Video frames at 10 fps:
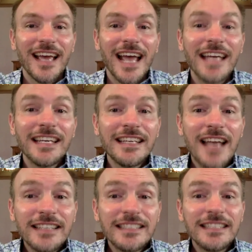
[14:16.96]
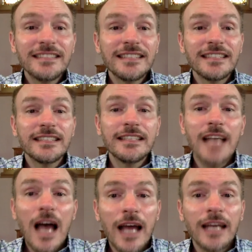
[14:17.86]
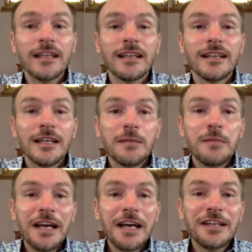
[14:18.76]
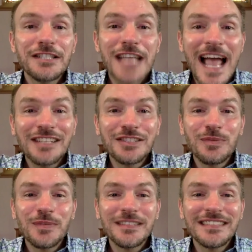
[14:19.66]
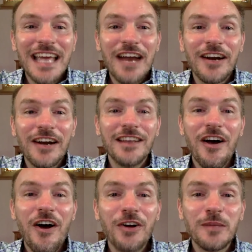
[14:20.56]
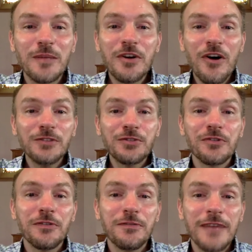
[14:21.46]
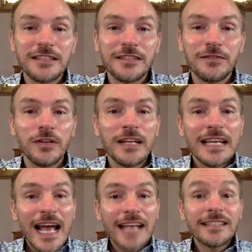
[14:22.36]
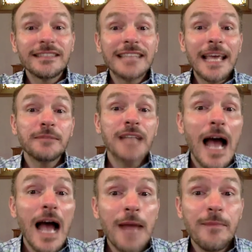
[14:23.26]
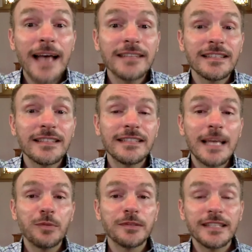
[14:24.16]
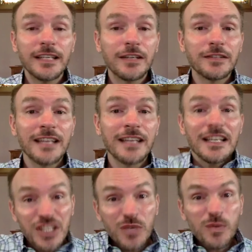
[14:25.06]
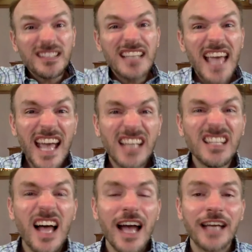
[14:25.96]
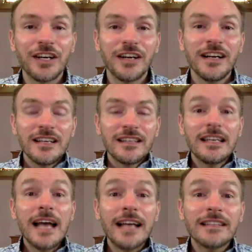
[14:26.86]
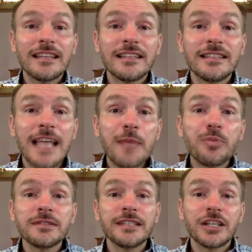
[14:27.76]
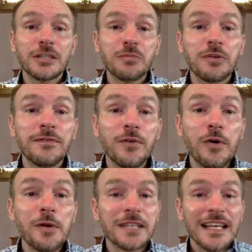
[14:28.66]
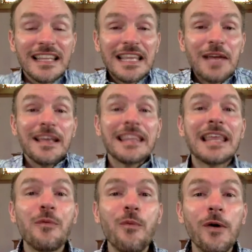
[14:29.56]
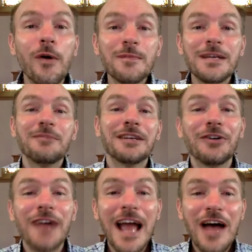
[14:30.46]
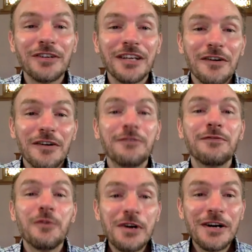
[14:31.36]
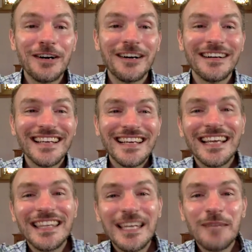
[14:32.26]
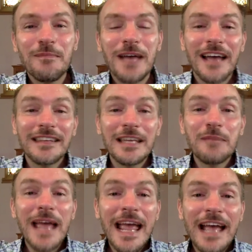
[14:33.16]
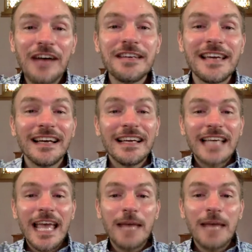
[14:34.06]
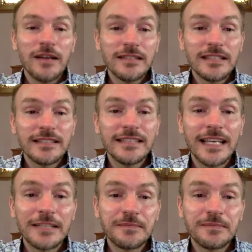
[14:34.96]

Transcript: And in 1969, Mahalia Jackson was there at the Harlem Cultural Festival at the same time as the Staples Singers. She was the headliner the night that the Staples Singers performed. They warmed up the crowd for her. And then Mahalia came on to sing.